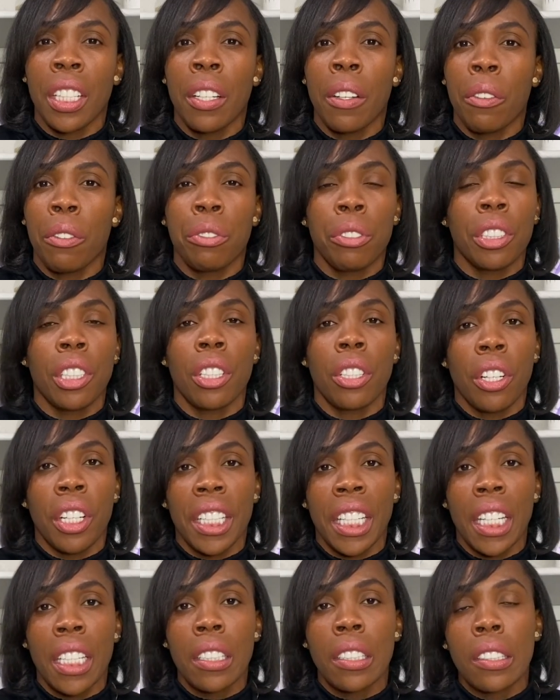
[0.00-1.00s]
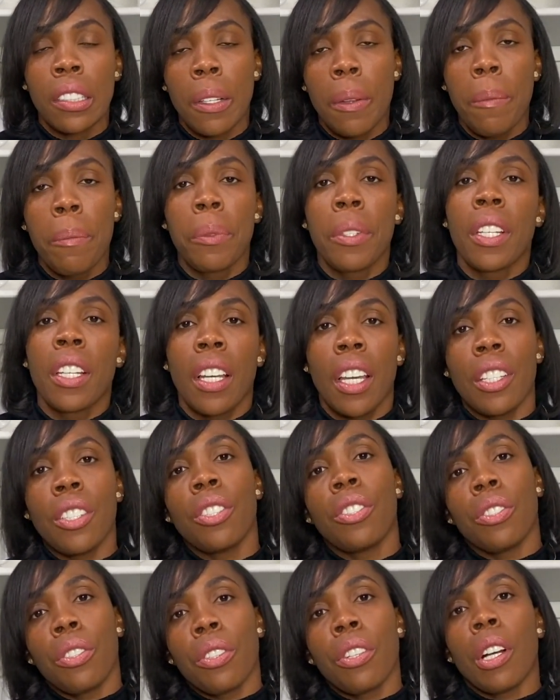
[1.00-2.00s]
it for the longest.
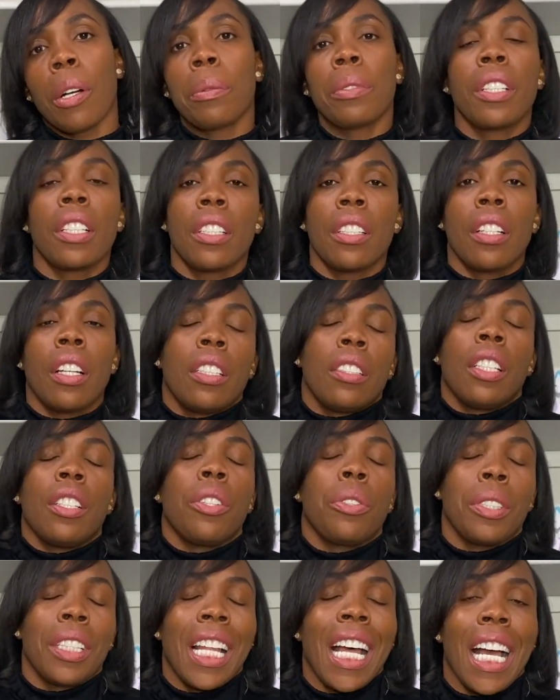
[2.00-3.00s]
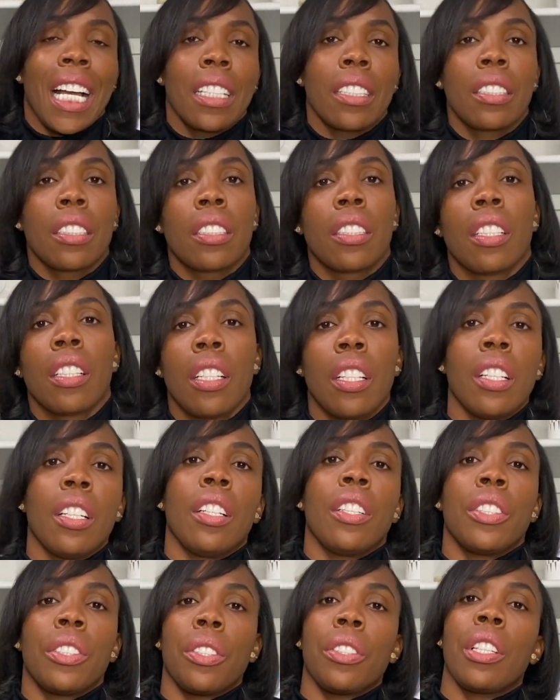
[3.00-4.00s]
And they don't last.
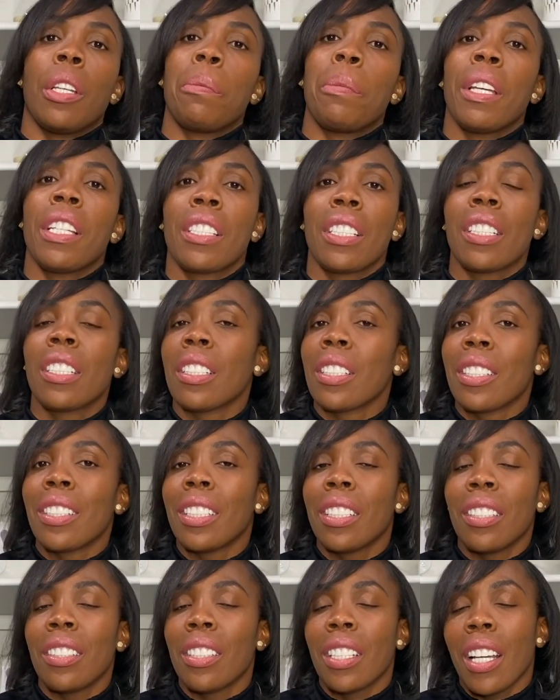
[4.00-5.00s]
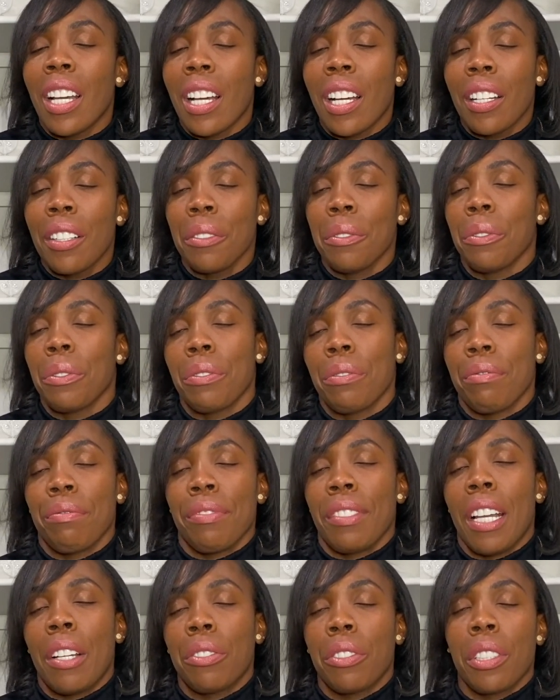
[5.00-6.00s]
So they basically, yeah,
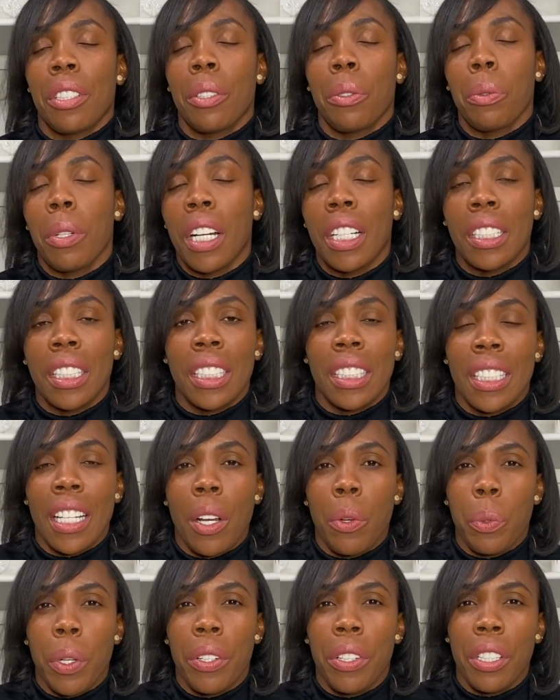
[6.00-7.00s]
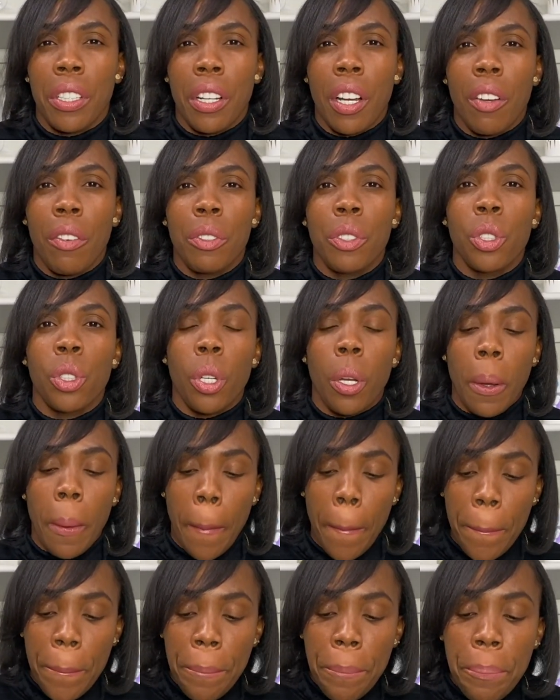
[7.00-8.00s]
after a while, they start wearing off.
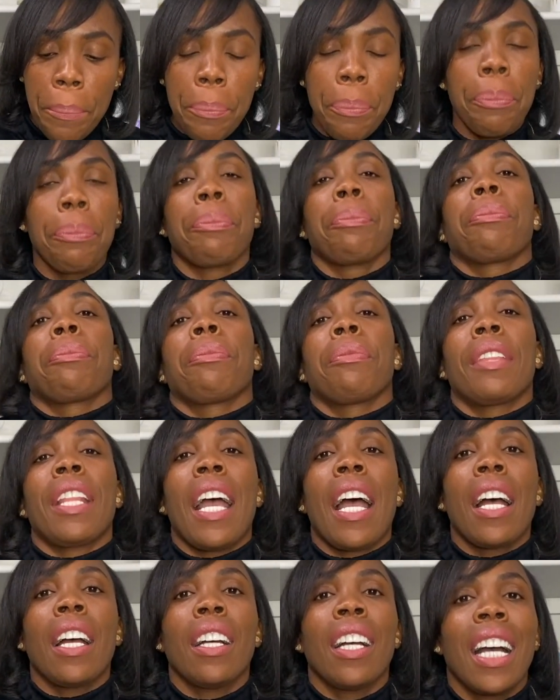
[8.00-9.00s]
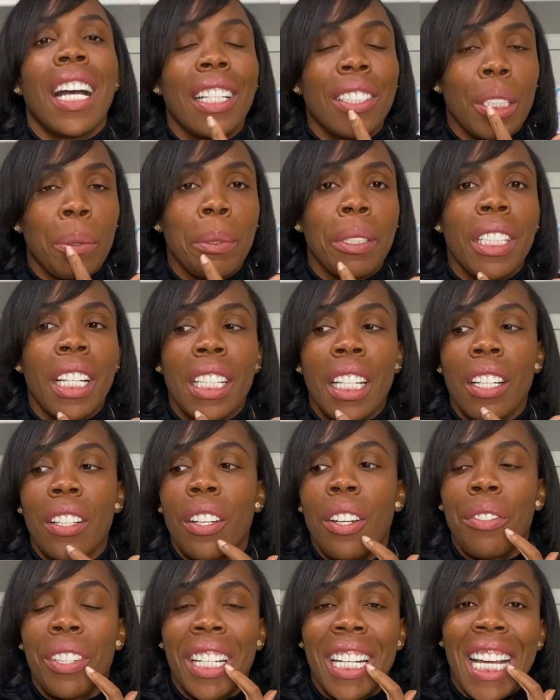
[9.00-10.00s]
So that had to be taken
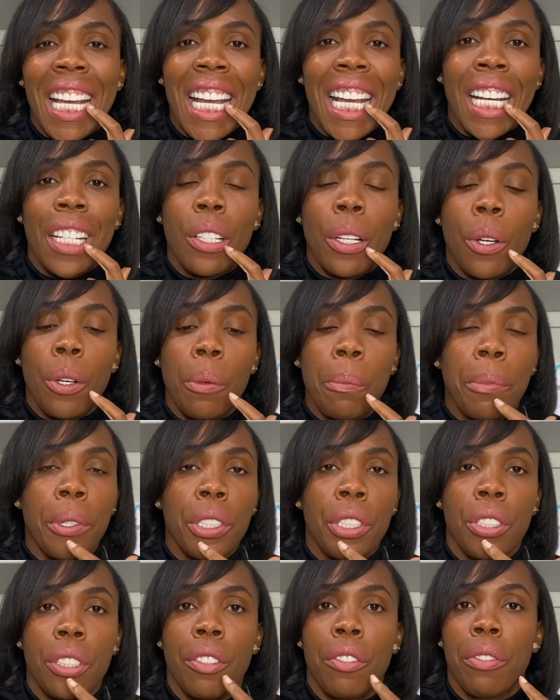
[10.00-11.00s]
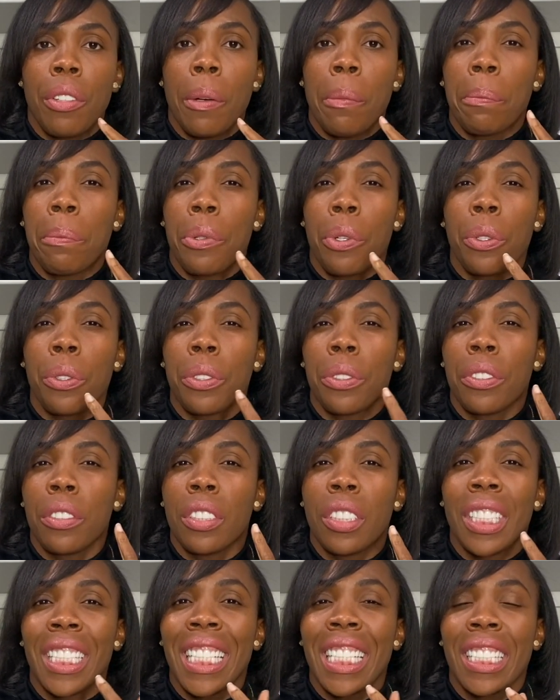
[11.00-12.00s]
up, and I had a whole bunch of broken
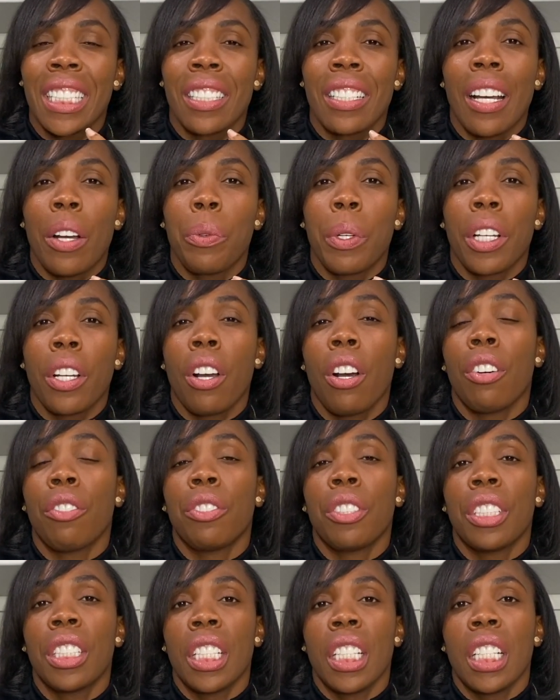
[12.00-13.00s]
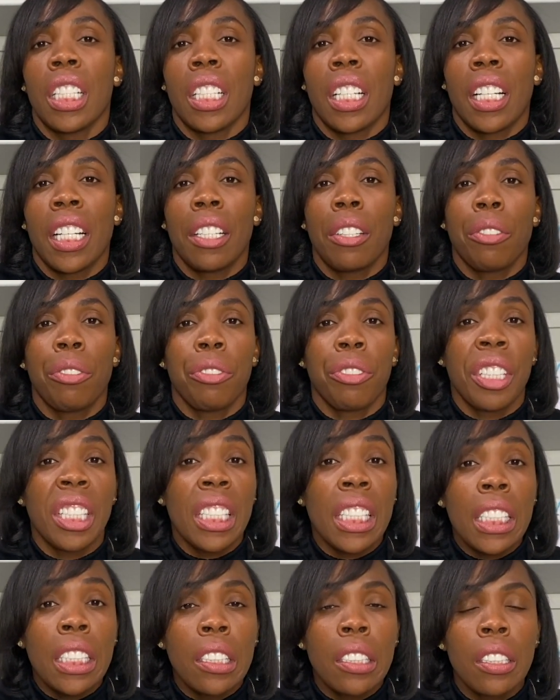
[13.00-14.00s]
teeth that were covered in like
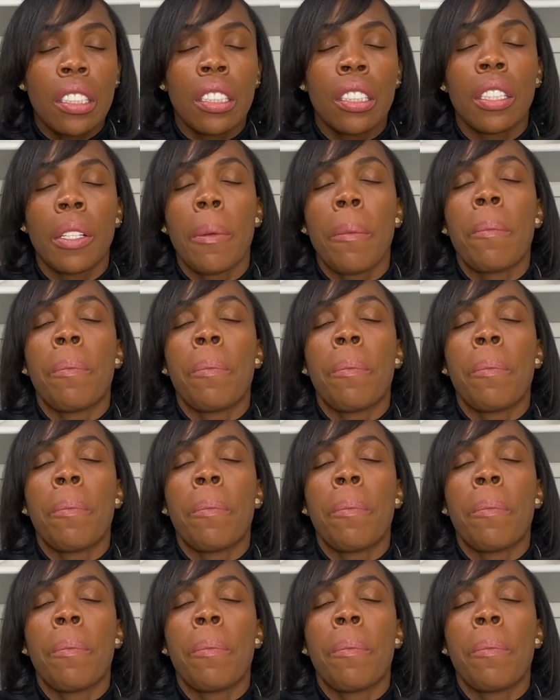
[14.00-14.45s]
fillings.